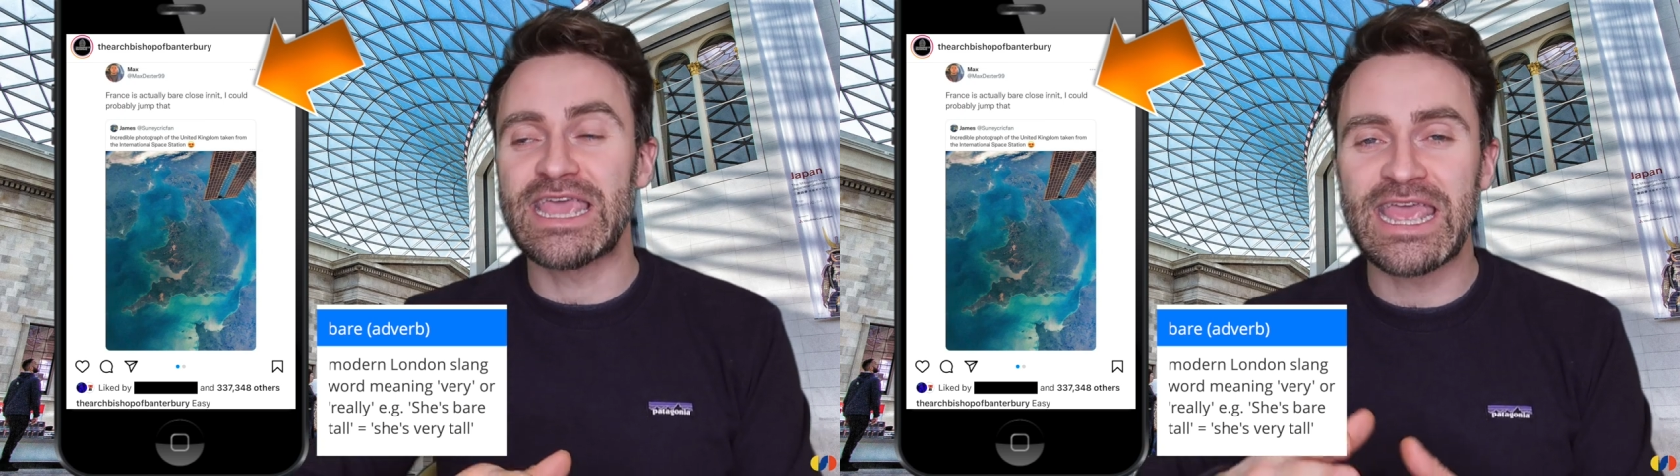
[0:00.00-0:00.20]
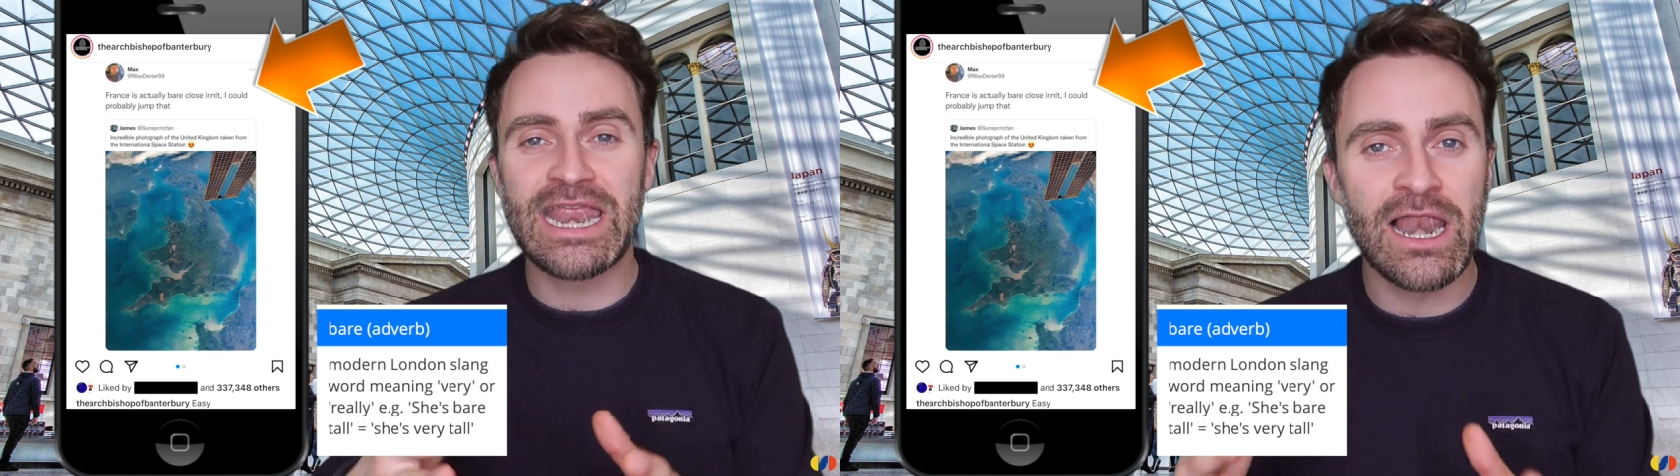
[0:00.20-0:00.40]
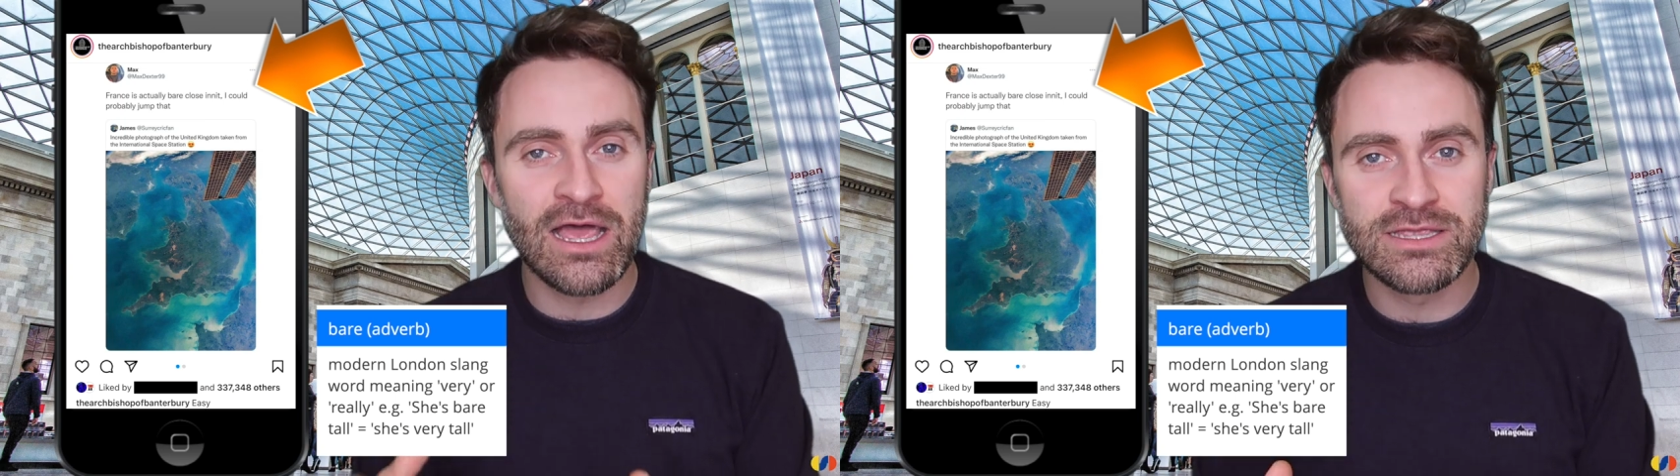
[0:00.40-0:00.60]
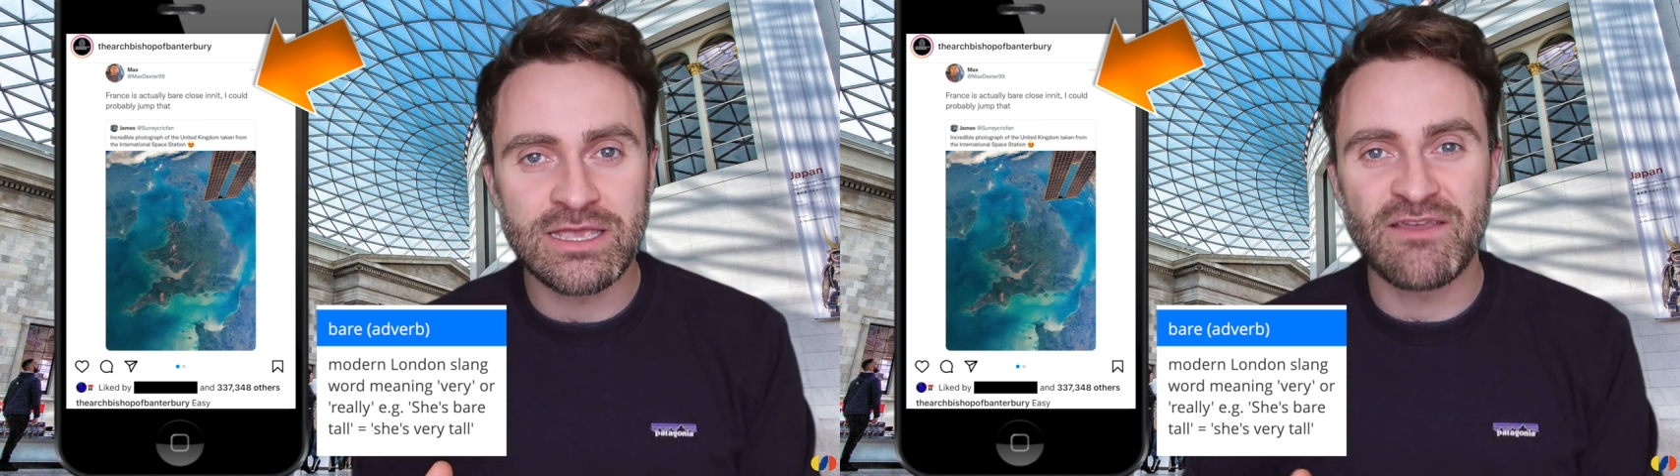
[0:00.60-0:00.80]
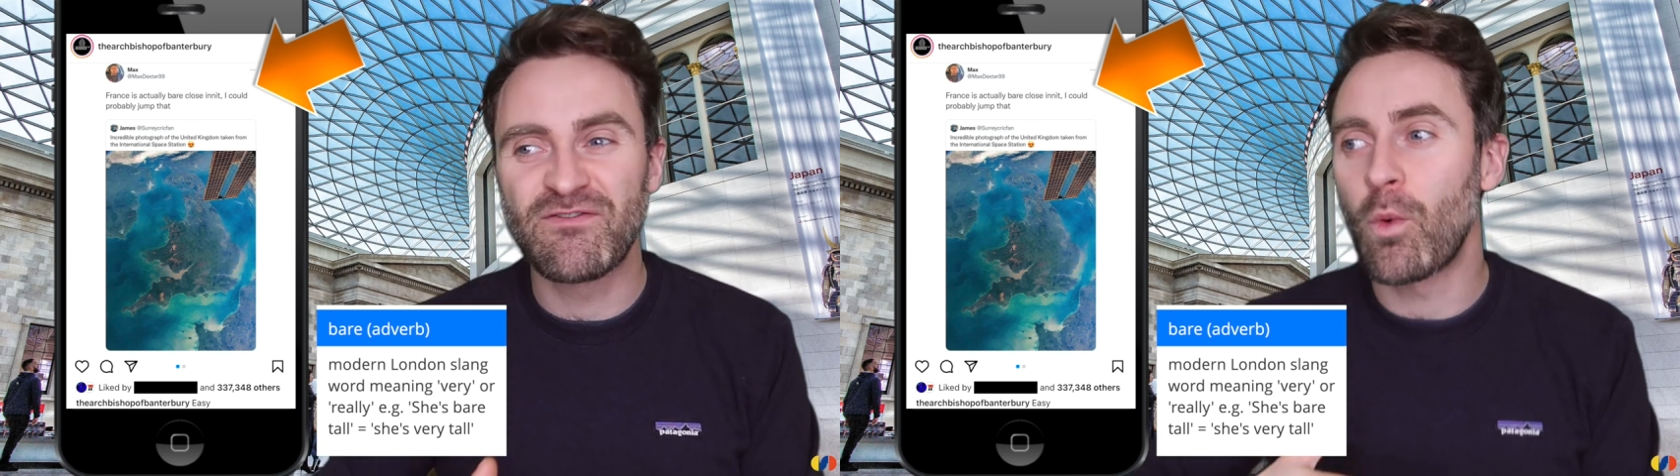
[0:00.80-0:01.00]
in
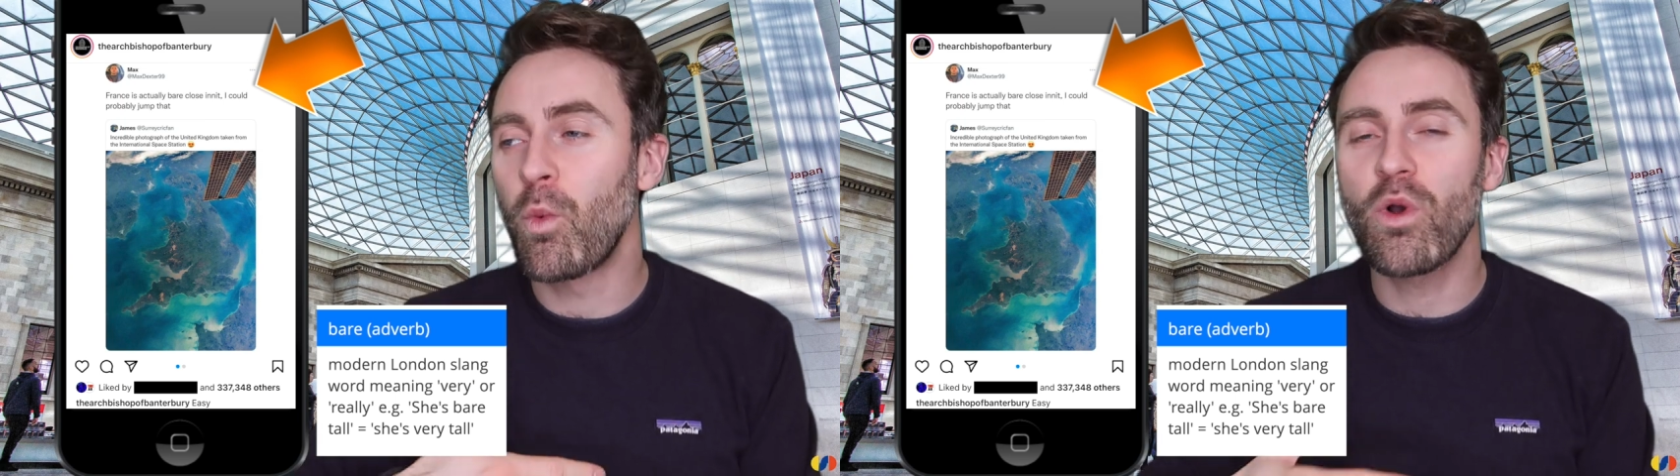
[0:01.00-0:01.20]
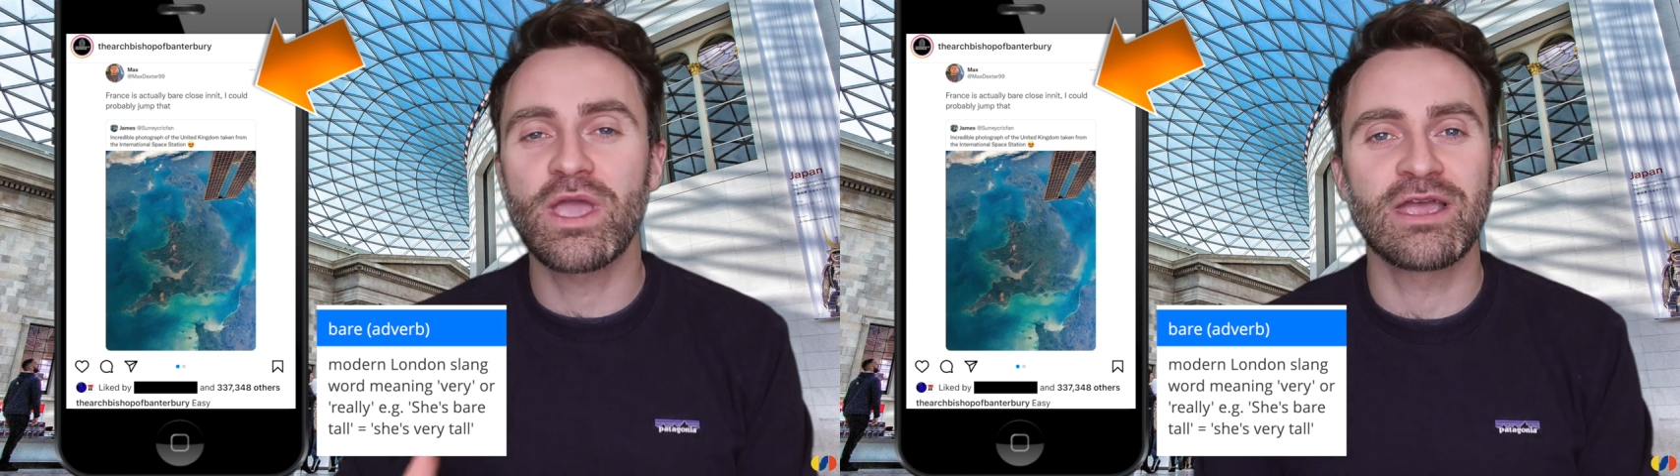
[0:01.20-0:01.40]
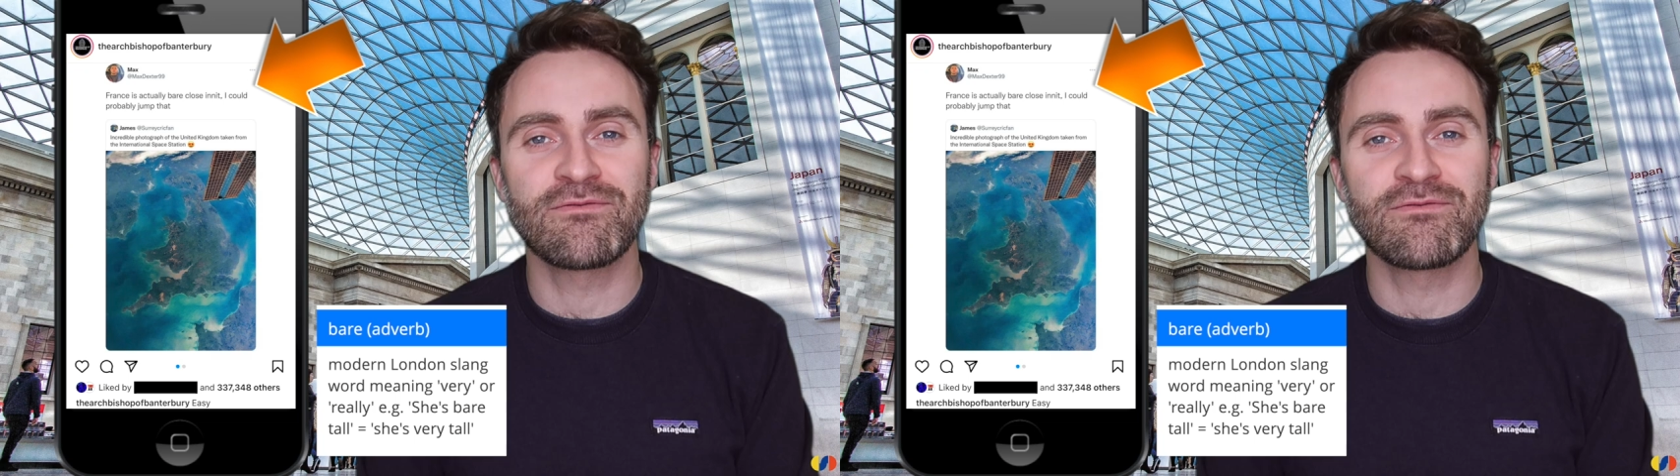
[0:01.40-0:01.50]
London, if you're walking